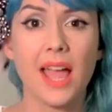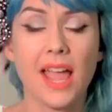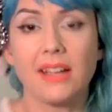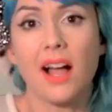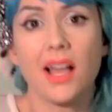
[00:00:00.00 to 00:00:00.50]

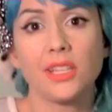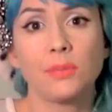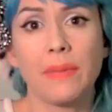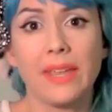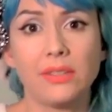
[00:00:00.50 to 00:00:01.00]
I
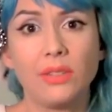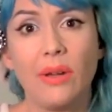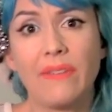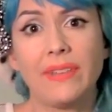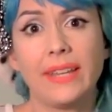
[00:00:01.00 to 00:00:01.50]
cosplay, so
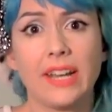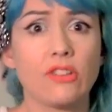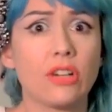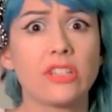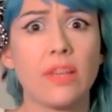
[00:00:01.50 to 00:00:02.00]
I feel like I
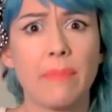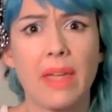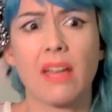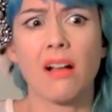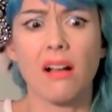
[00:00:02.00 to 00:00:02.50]
dress up
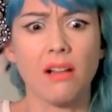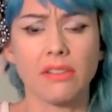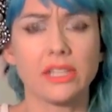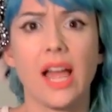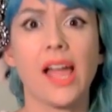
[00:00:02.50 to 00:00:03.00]
all
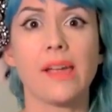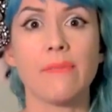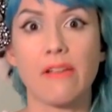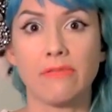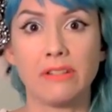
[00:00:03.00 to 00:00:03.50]
the time,
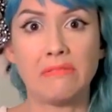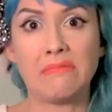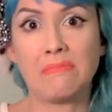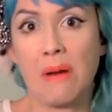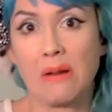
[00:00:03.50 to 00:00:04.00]
every
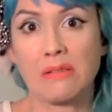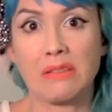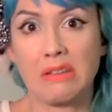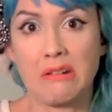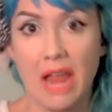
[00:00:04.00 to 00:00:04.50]
part of
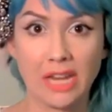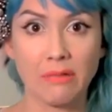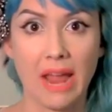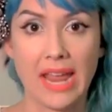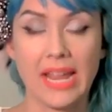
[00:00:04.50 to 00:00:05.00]
the year
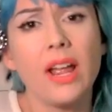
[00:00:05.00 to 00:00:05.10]
anyway.